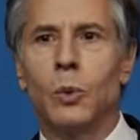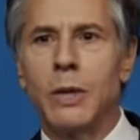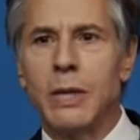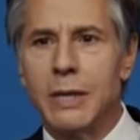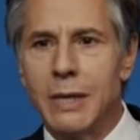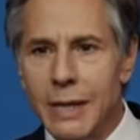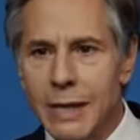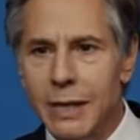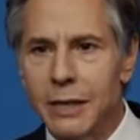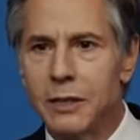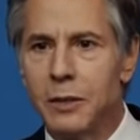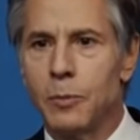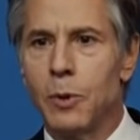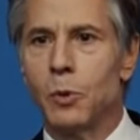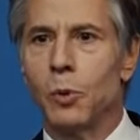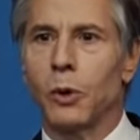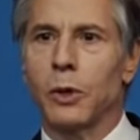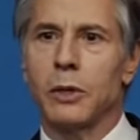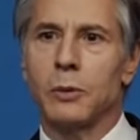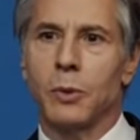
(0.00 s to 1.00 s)
We need
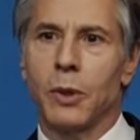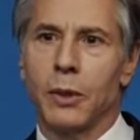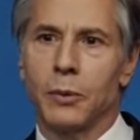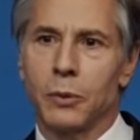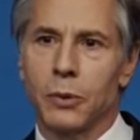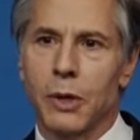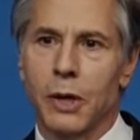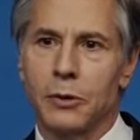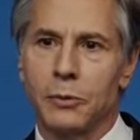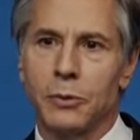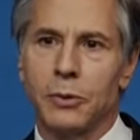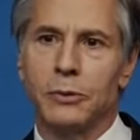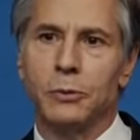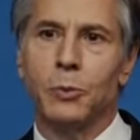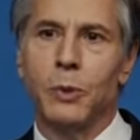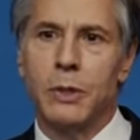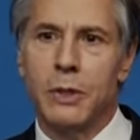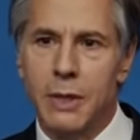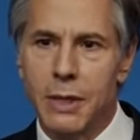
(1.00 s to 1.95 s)
to be working with other countries.